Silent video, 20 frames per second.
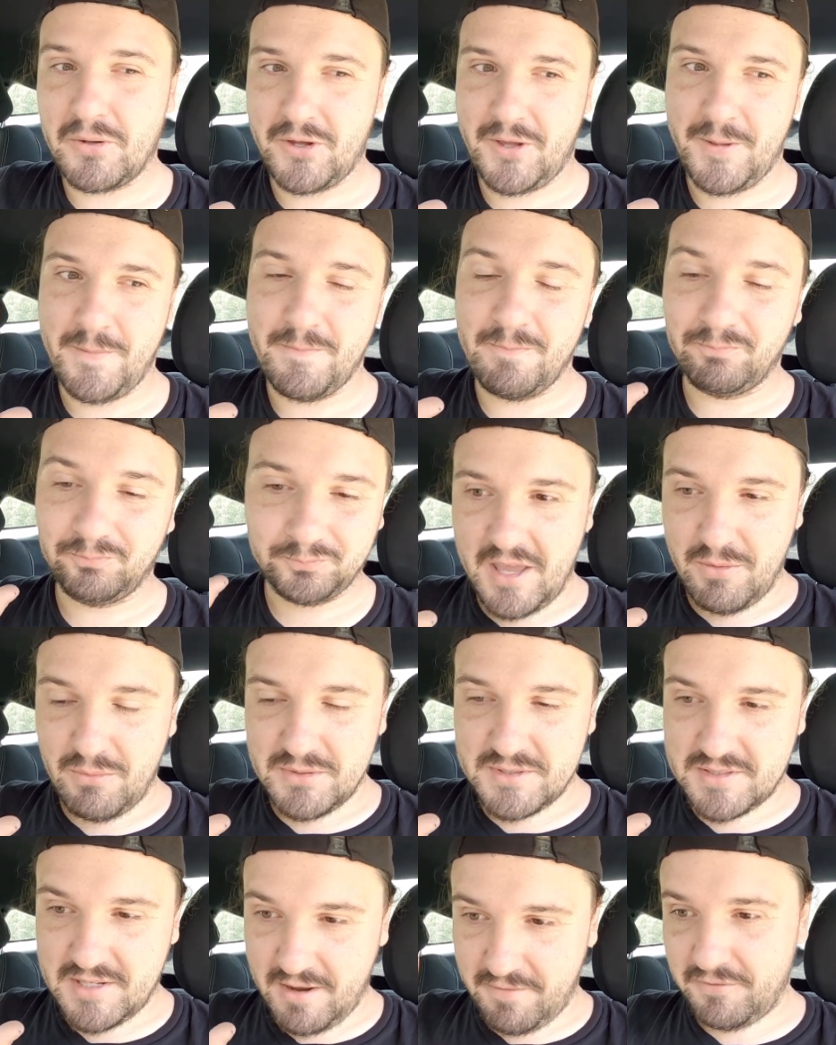but it
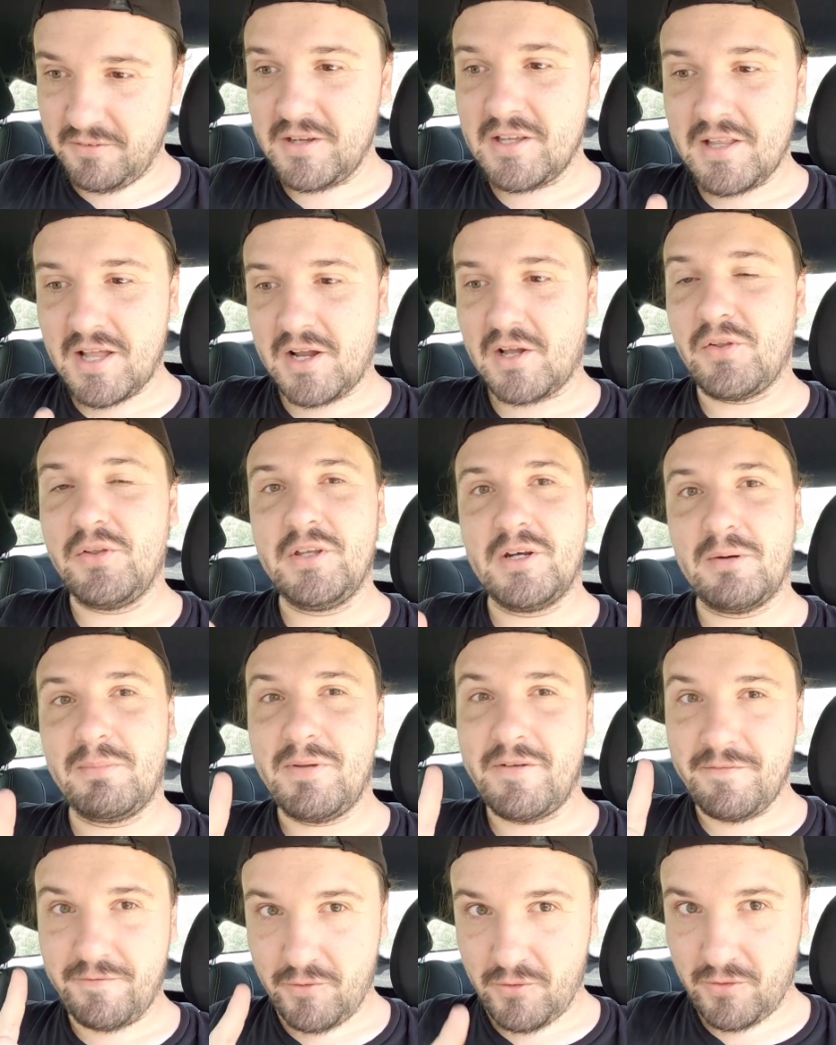was definitely a lot cleaner
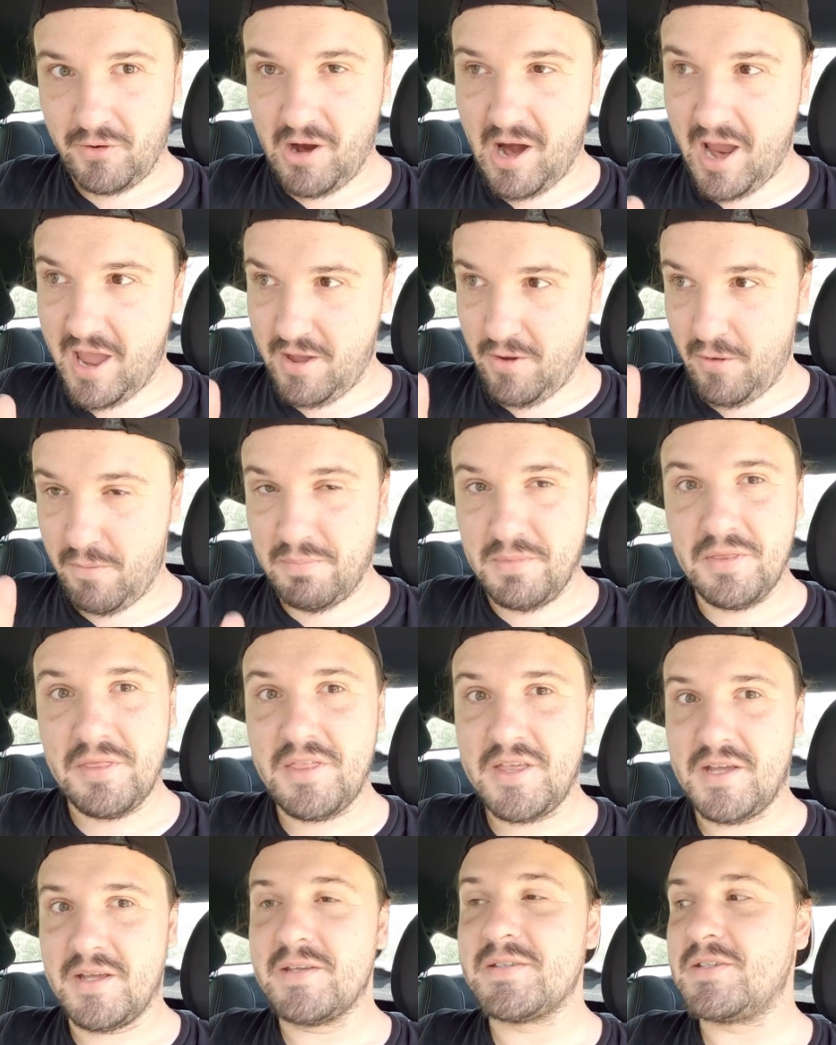before I
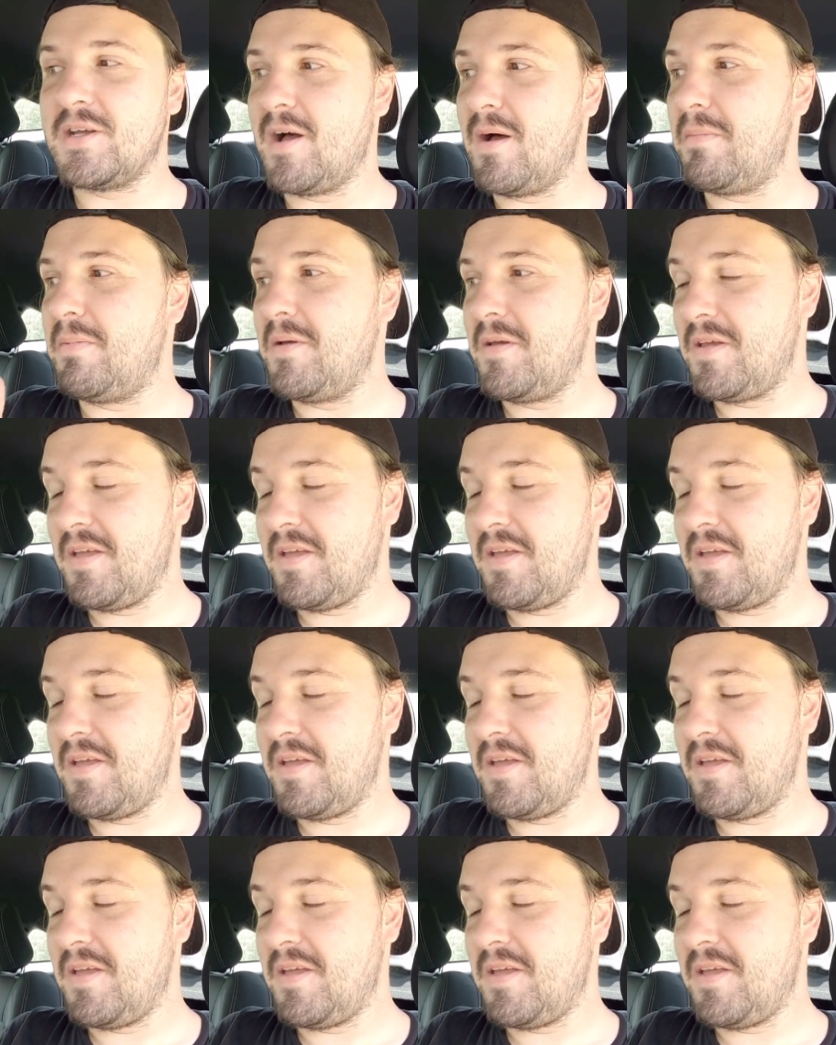opened things up.